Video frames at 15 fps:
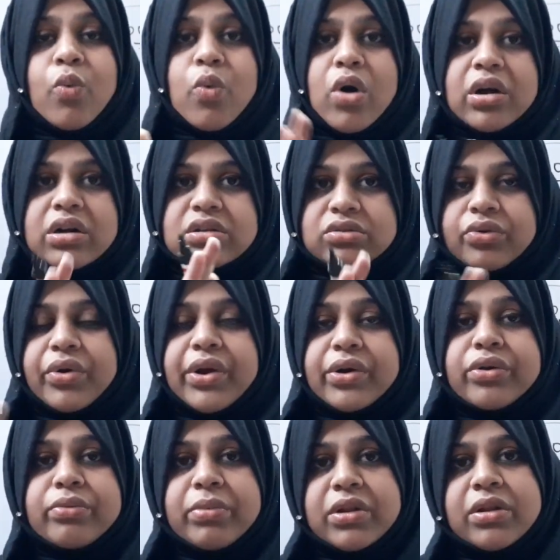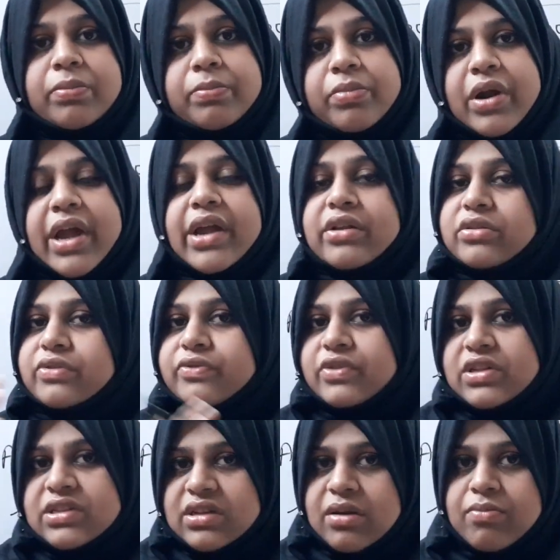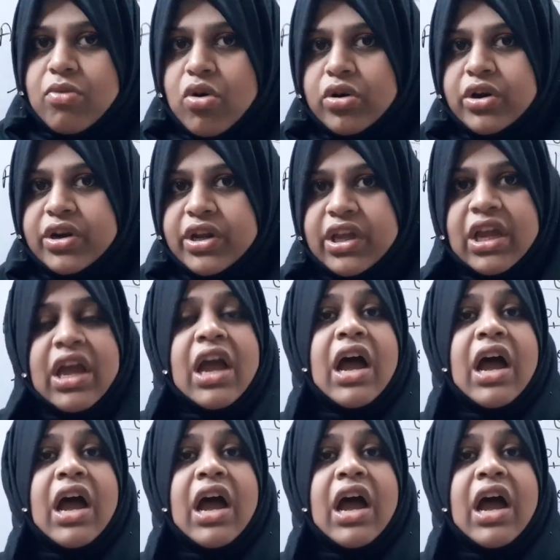what is going to be the price of this commodity,